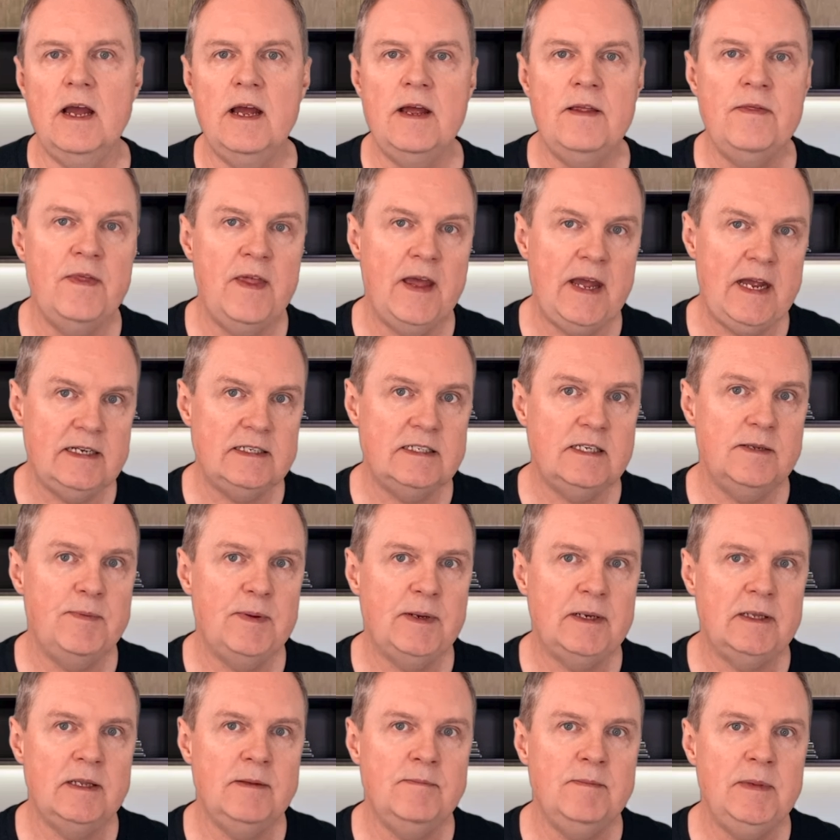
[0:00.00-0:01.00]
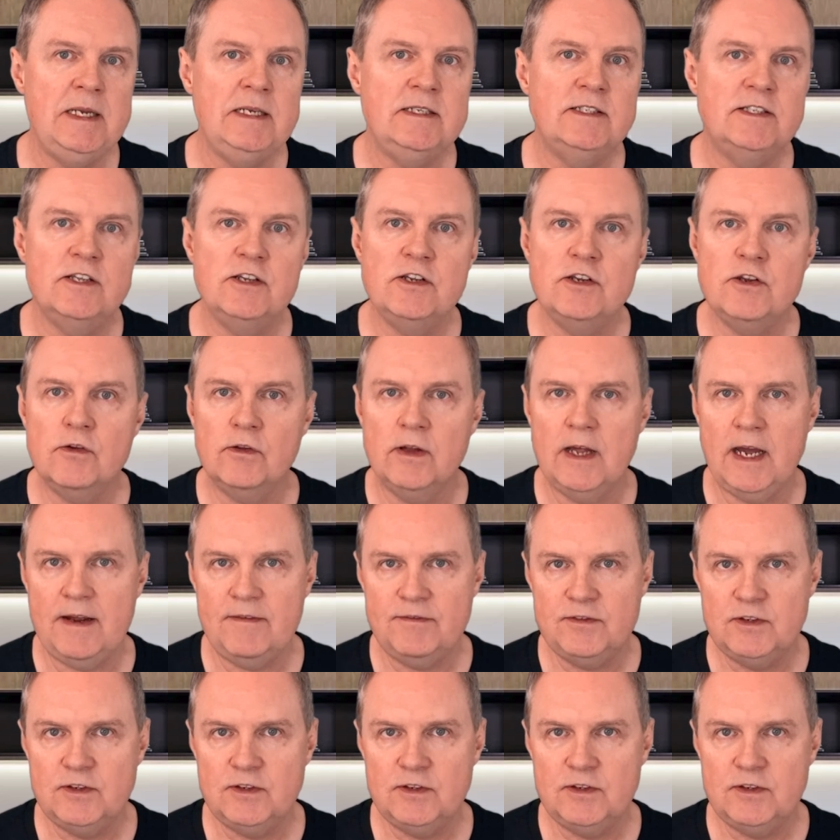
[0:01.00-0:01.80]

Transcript: And that typically means that you'll have